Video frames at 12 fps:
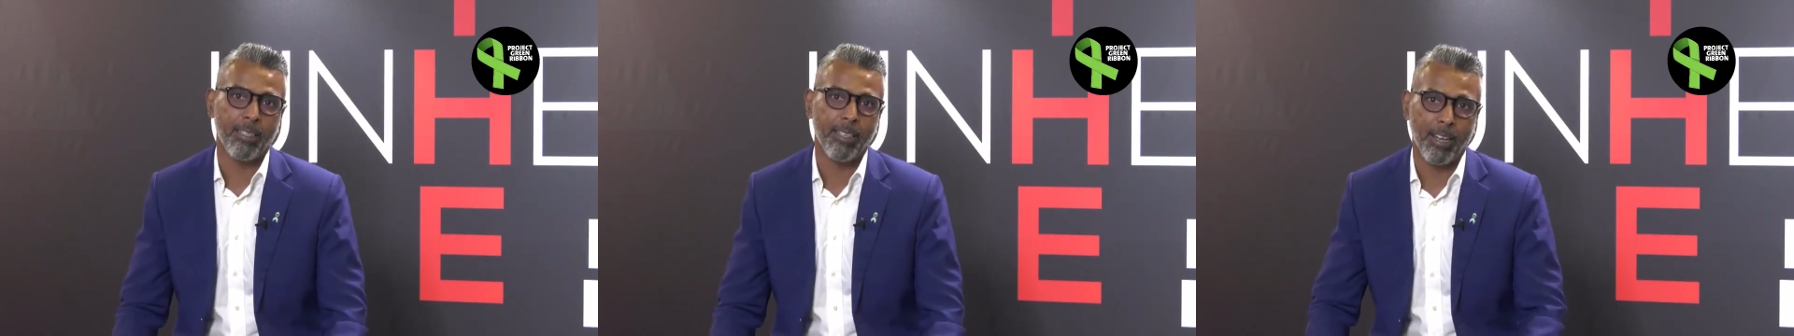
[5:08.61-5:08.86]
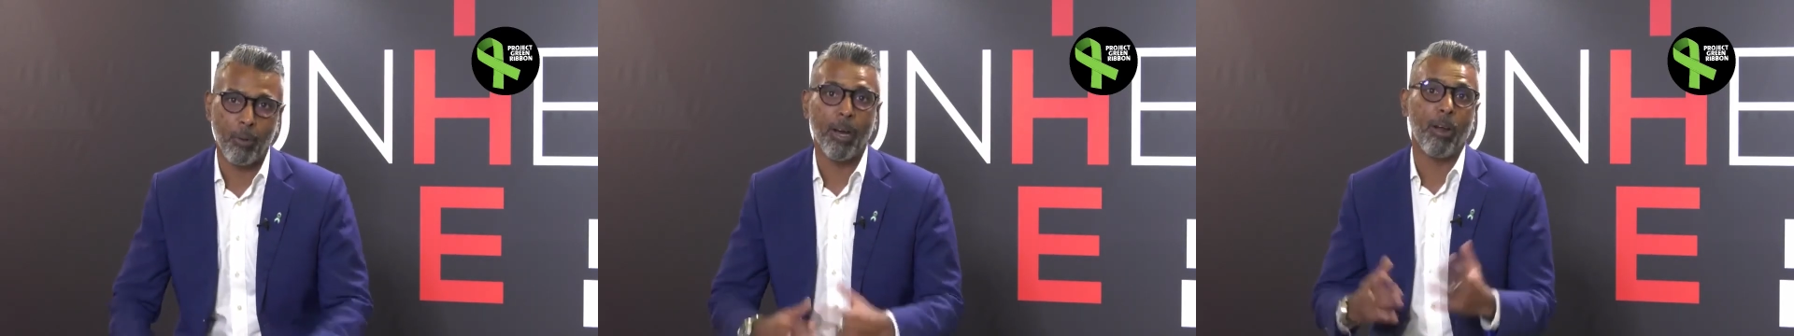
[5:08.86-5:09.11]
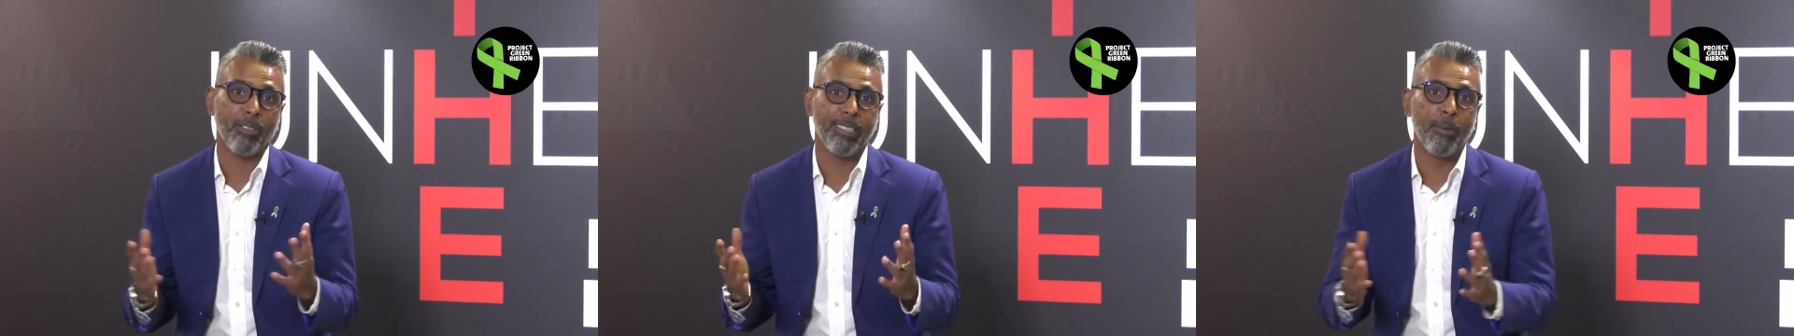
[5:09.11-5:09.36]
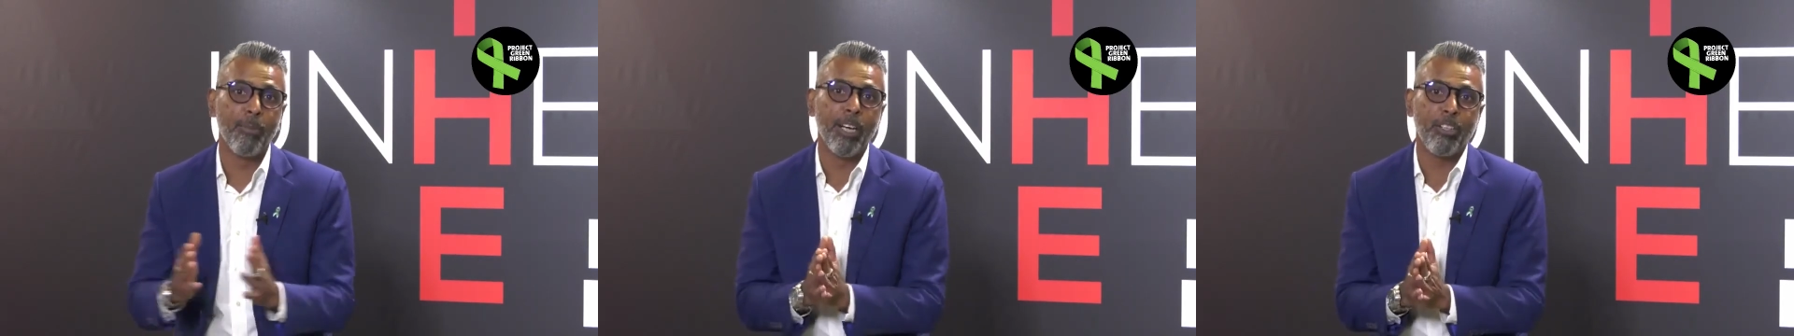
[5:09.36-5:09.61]
Now, when I was in the
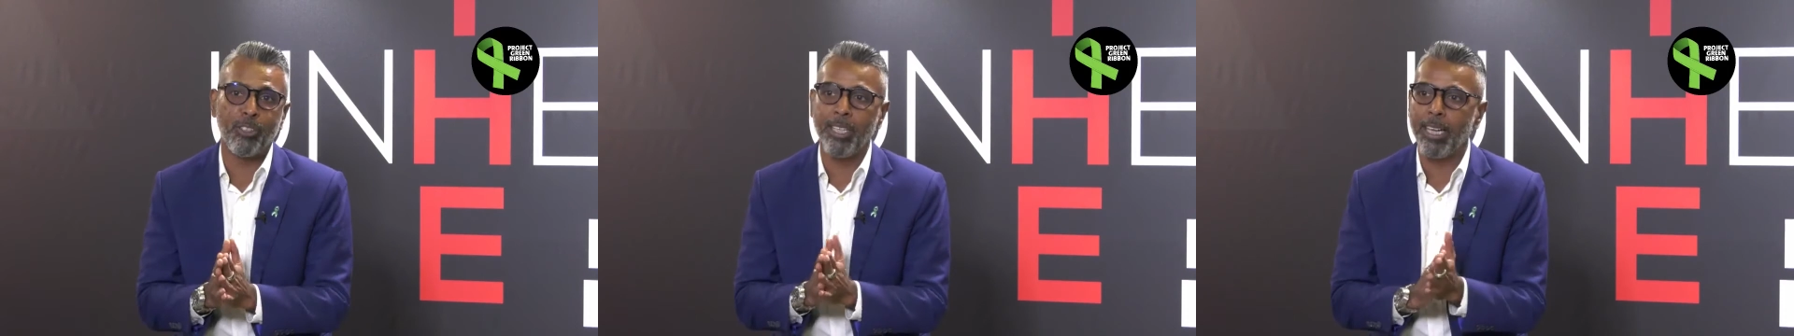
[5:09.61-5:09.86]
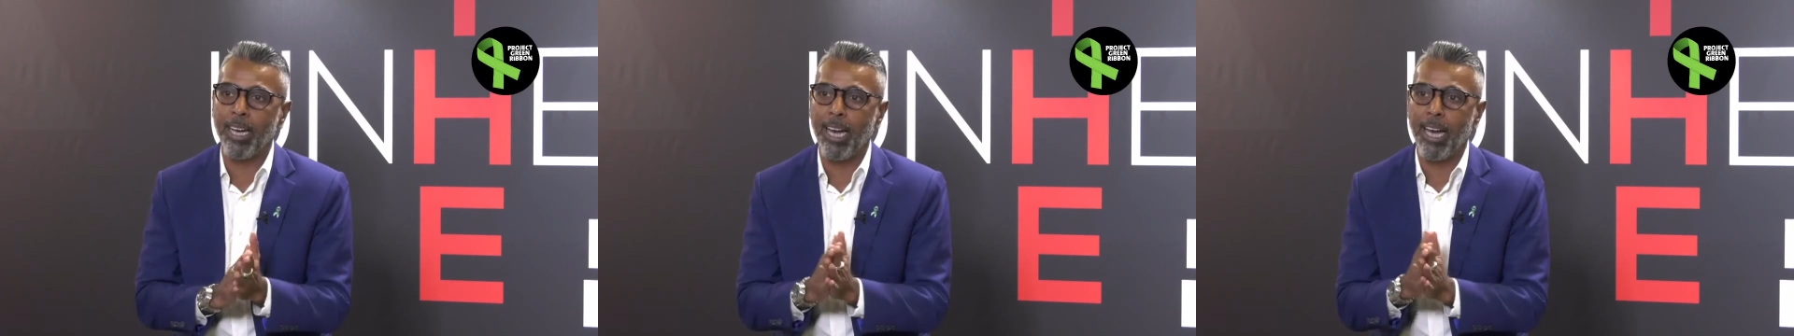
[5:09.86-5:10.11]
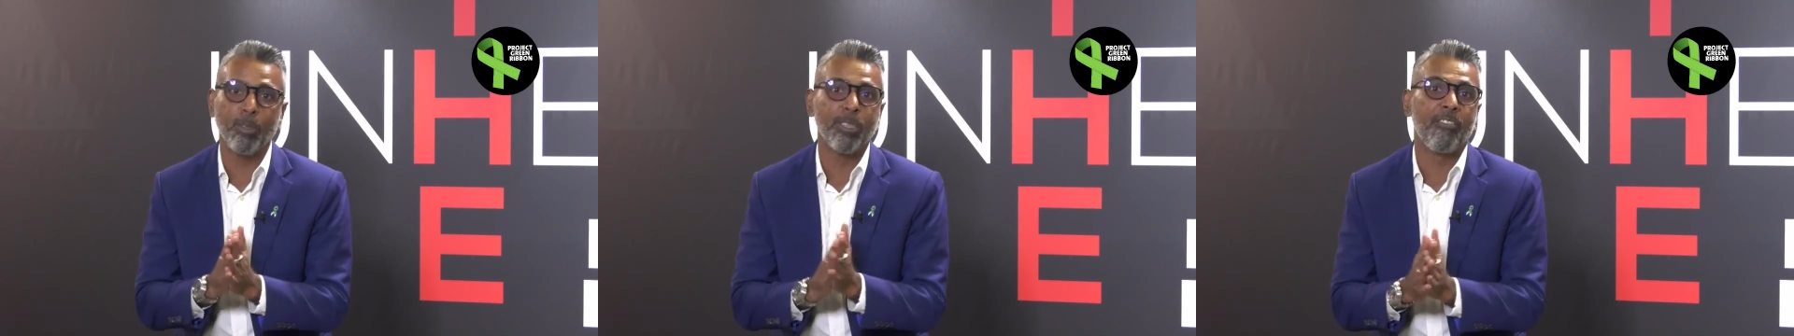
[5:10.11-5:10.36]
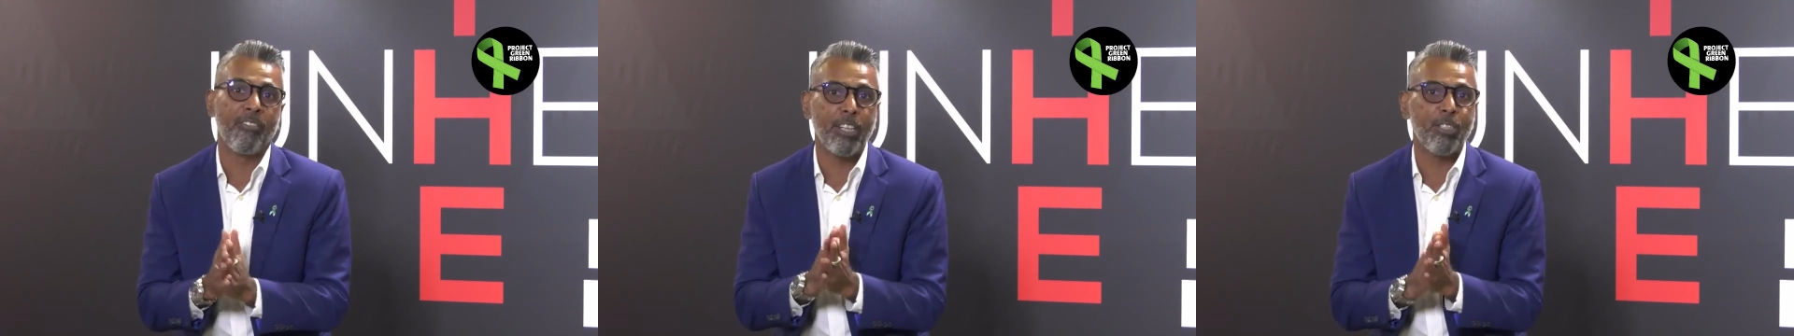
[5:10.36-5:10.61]
military, I was
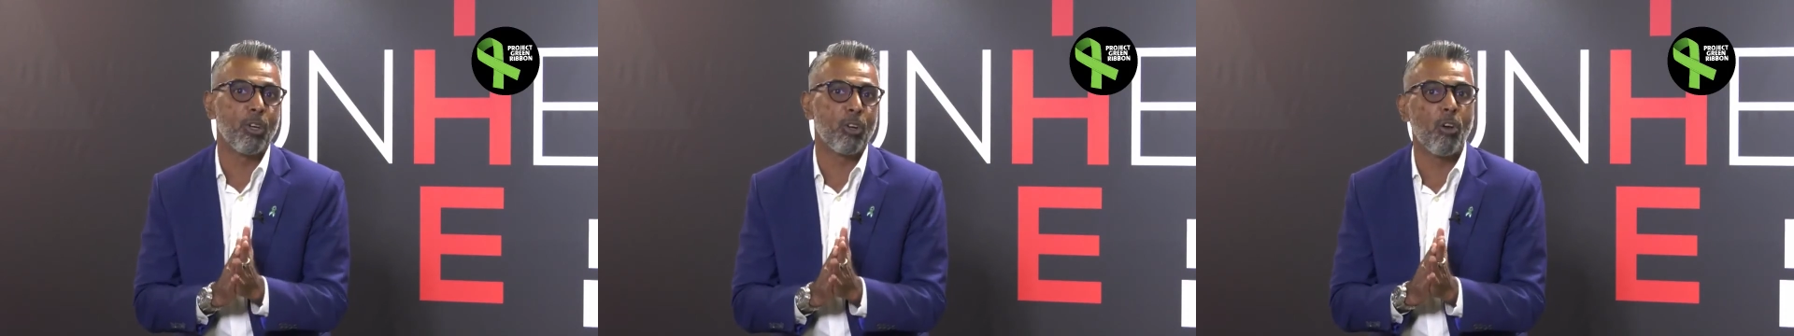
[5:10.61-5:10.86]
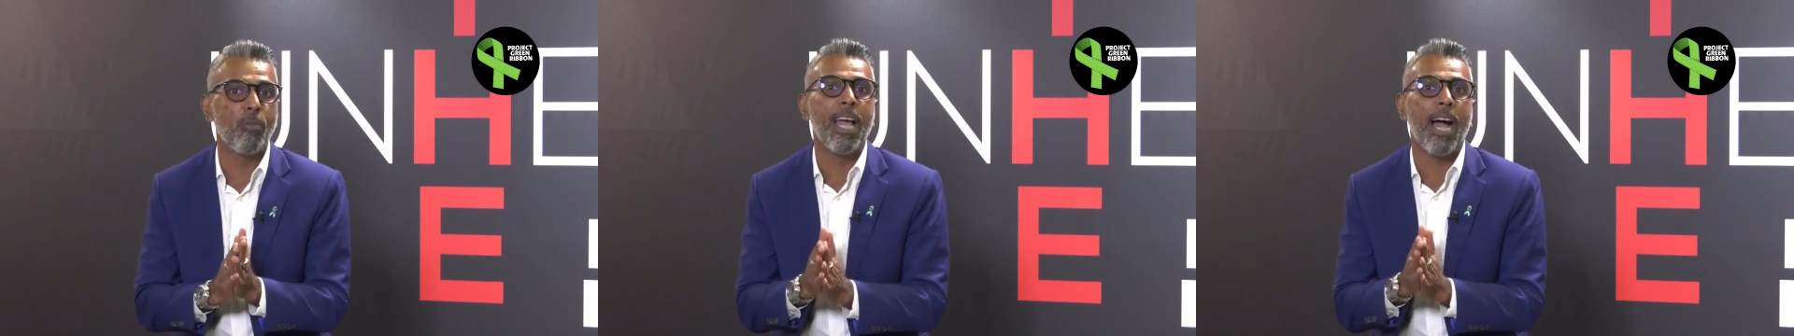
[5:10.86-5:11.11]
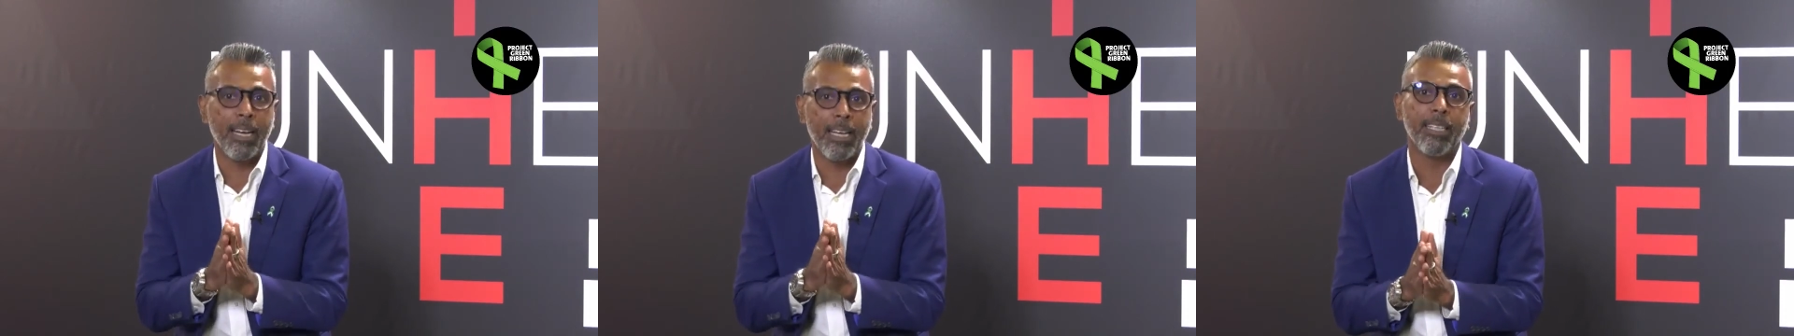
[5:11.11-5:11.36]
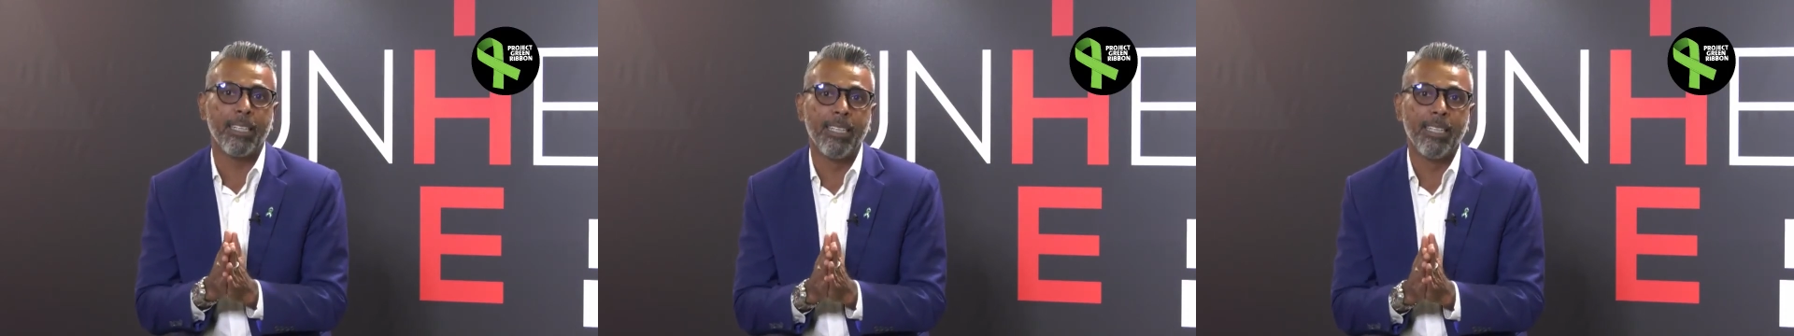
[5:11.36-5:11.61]
afraid she will call me
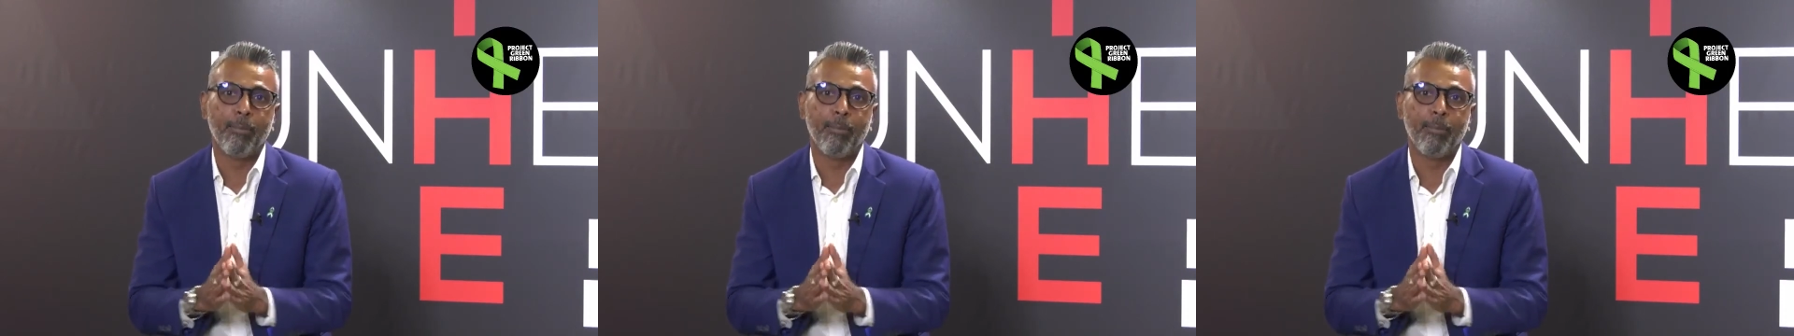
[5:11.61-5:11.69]
uncle